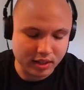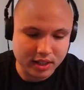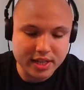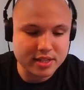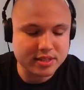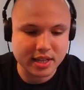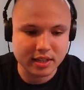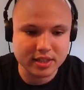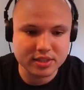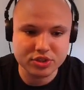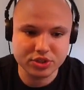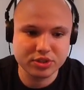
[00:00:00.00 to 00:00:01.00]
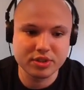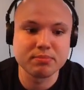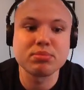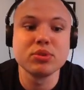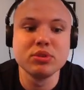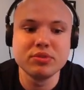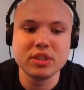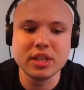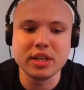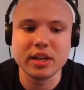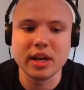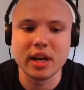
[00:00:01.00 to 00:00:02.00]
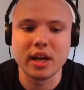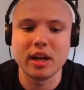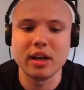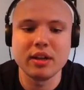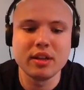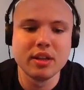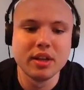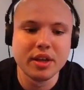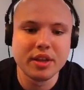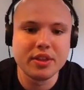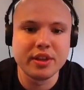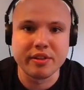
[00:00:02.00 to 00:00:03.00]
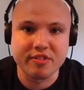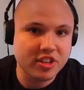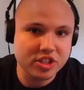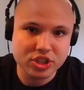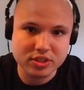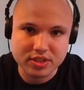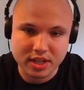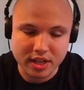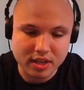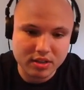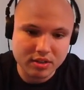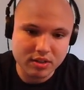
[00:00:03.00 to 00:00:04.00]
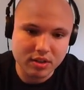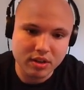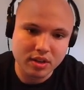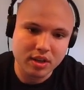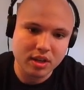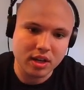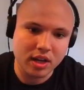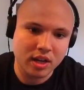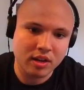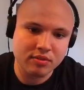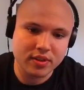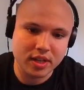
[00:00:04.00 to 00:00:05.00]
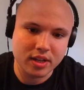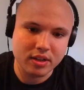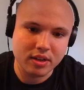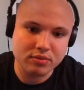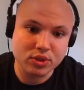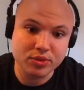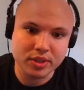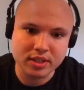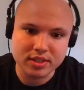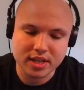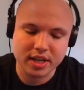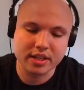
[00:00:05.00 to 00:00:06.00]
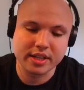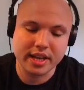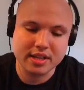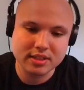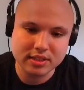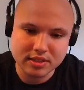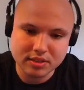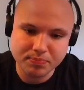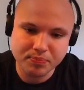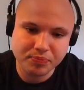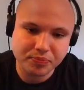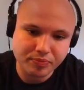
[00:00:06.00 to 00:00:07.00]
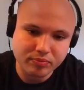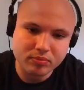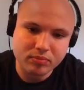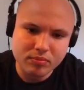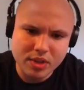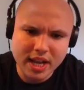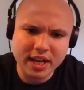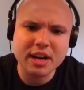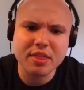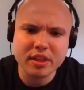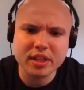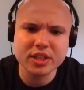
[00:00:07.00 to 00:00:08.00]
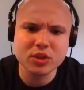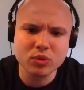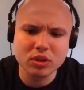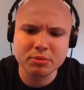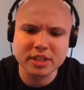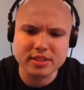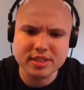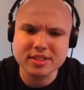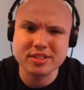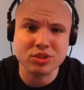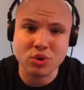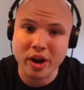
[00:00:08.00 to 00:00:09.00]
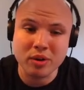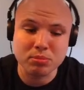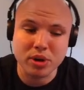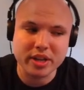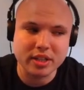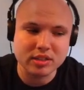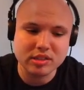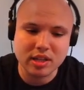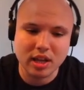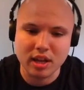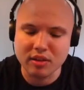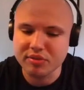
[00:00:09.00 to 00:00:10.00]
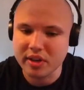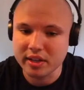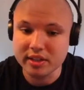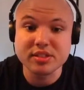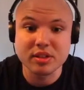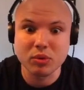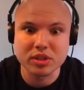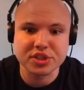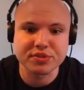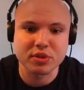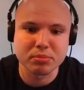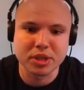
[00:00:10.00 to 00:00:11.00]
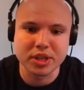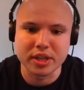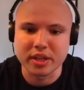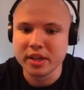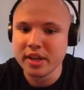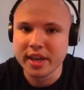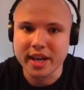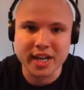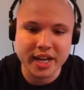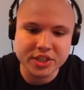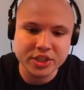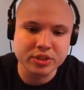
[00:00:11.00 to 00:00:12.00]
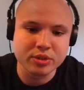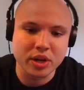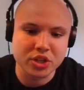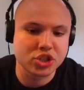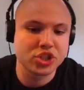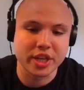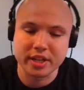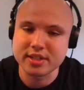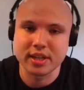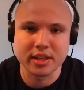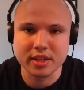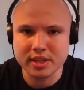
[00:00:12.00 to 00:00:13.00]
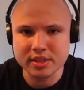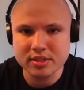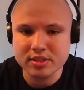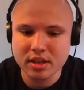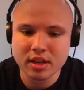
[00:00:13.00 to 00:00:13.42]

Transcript: least, at least, just improve the efficiency. of doing these kind of cases. And I think that you will, because this is groundbreaking stuff. At least it was for me. And I do a shit ton of these